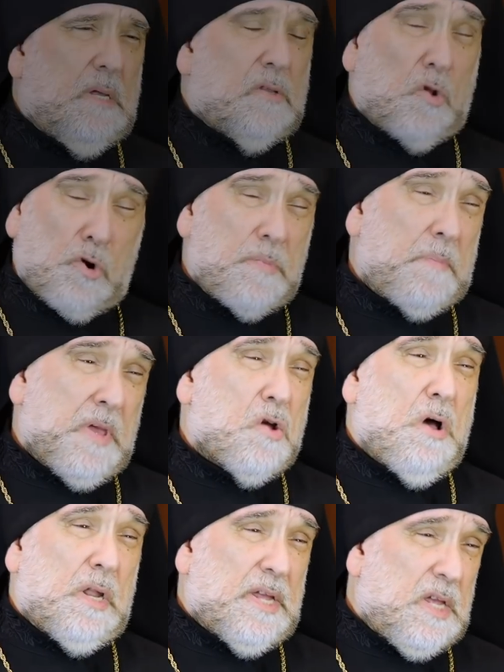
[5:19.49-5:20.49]
The Lord may be
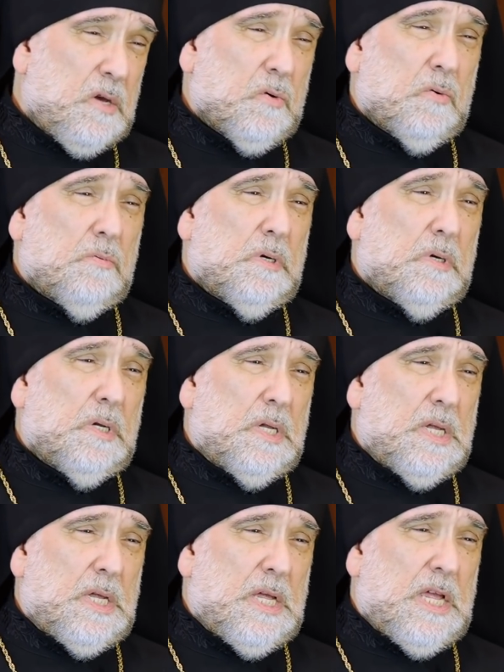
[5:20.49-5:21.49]
calling you.
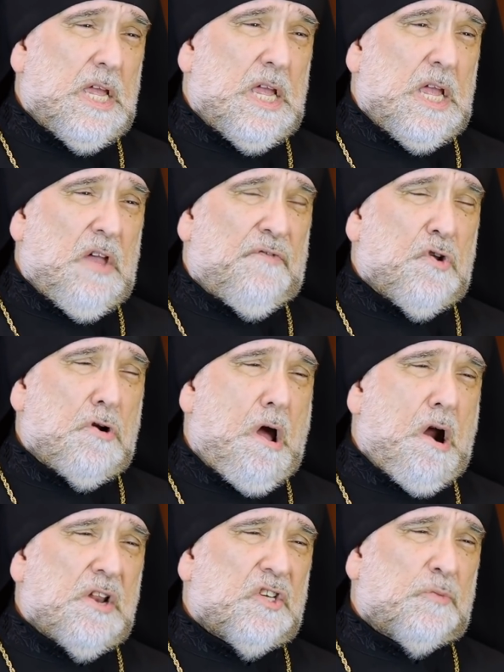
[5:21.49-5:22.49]
If your
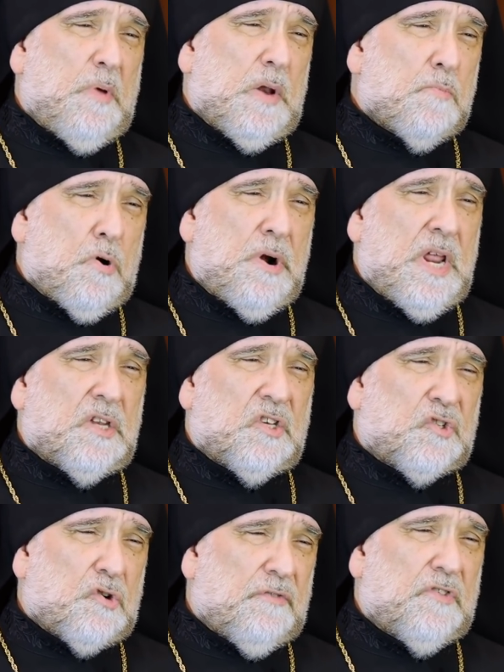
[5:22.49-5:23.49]
heart has been burning
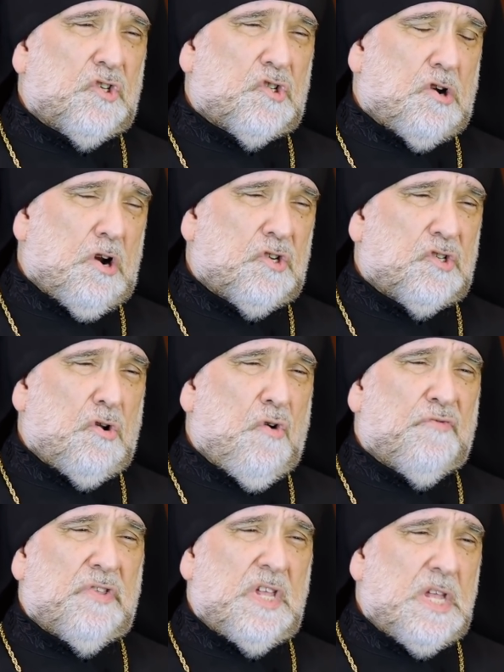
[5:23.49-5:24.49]
to serve the church
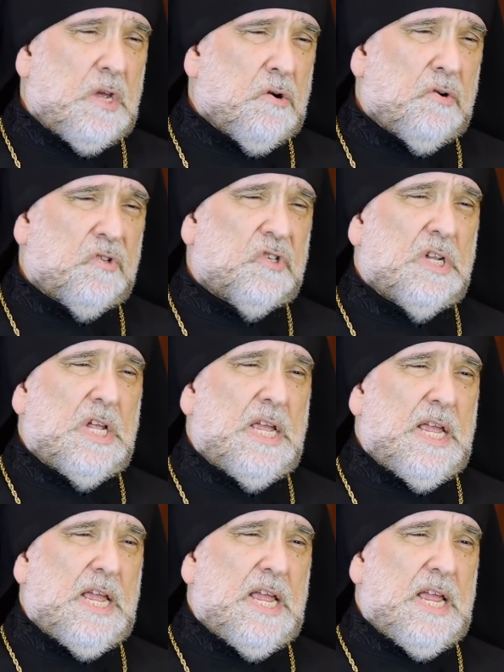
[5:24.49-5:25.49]
over the years
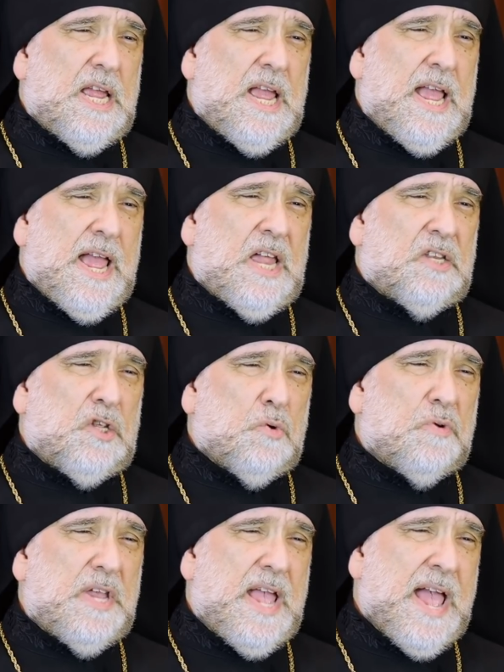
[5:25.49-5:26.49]
and
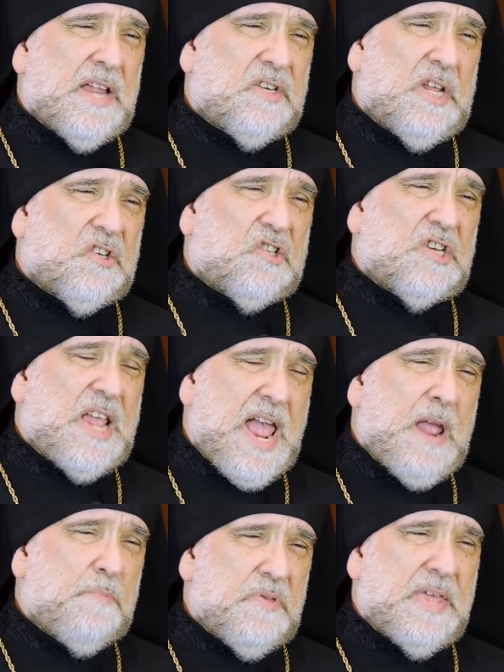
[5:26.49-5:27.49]
you can't
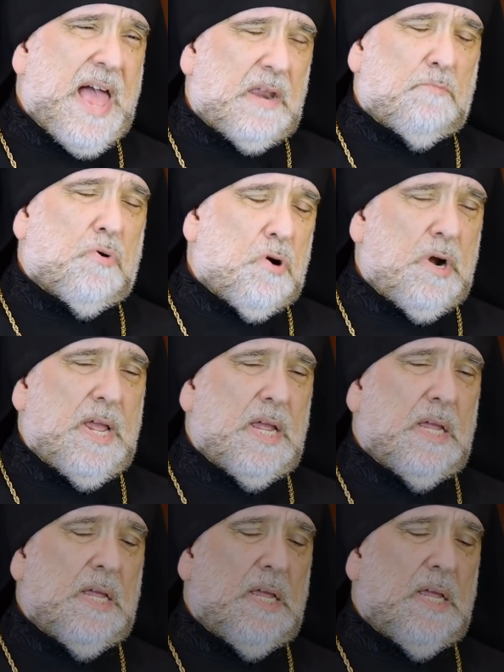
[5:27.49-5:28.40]
escape that burning,